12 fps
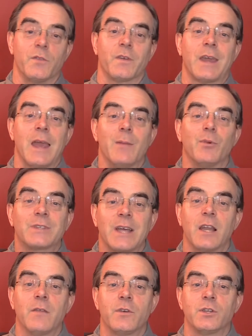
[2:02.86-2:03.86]
of cable
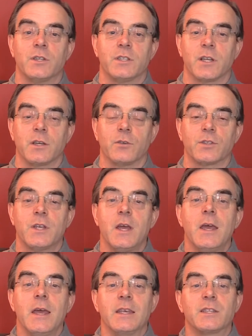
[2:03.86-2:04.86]
television signals,
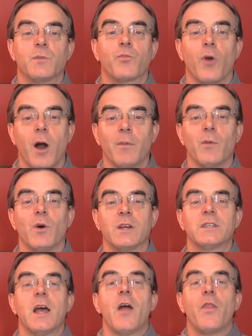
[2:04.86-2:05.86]
the problem
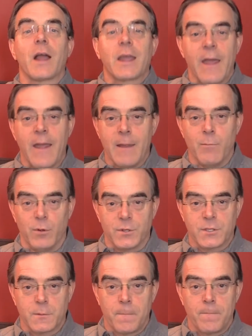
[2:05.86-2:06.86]
was the
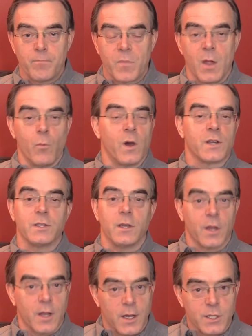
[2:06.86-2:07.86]
cables. It wasn't
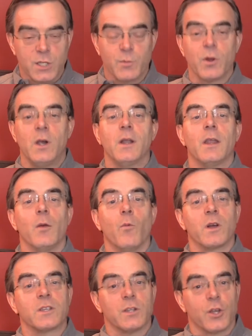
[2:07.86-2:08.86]
the customer, it
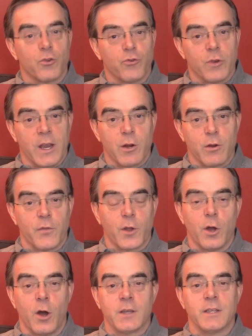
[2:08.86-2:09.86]
wasn't the creator of the
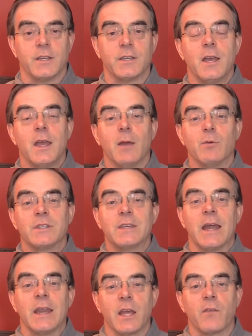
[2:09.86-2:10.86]
content, it was
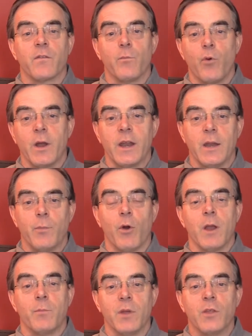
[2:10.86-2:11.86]
getting it from point A to
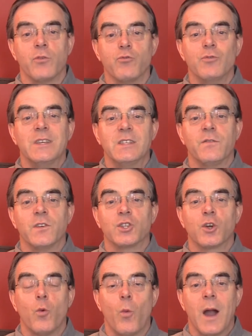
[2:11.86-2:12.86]
point B through these
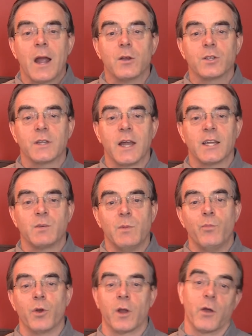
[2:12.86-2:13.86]
physical wires that had to be
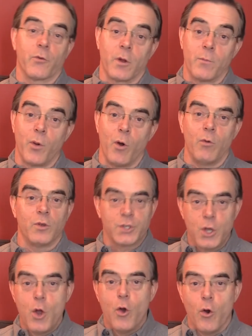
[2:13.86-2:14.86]
put either on
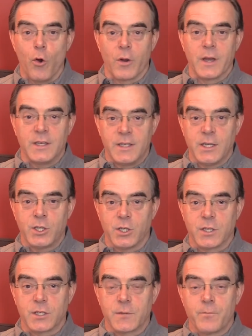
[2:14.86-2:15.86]
poles or in
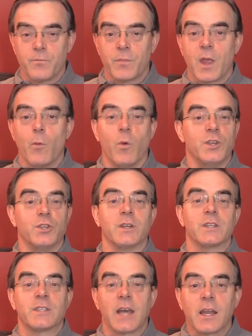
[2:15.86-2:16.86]
ditches. Once you
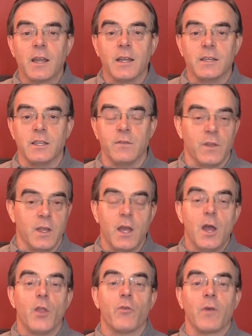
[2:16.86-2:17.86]
get satellite TV,
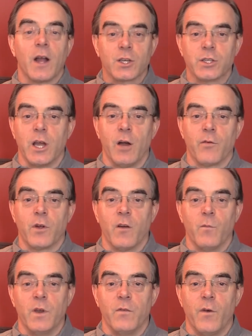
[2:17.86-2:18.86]
the rationale for
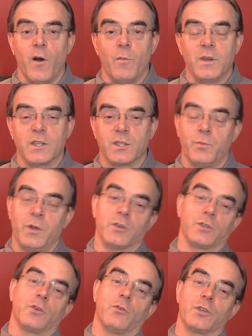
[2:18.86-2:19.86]
government involvement
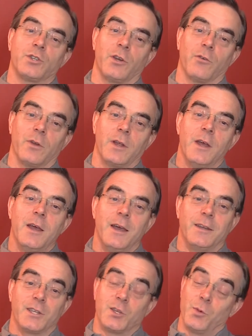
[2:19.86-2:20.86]
disappears. Of course, generally,
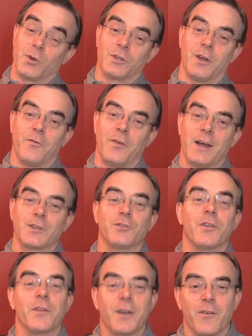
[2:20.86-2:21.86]
it disappears a lot faster
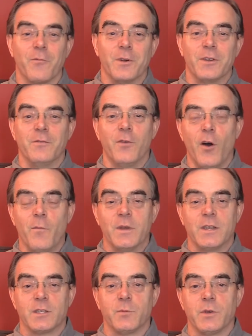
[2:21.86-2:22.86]
than the government
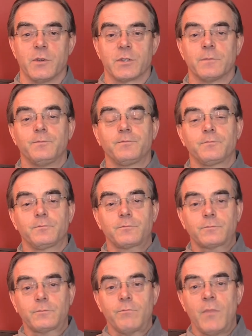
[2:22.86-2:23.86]
involvement disappears.
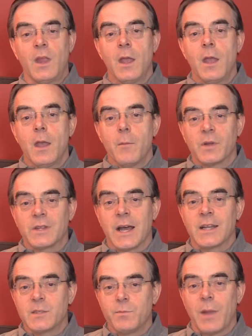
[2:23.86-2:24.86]
But
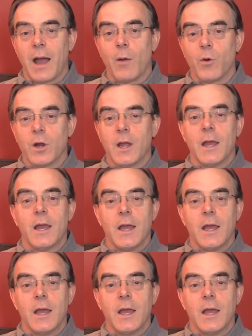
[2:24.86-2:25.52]
that's power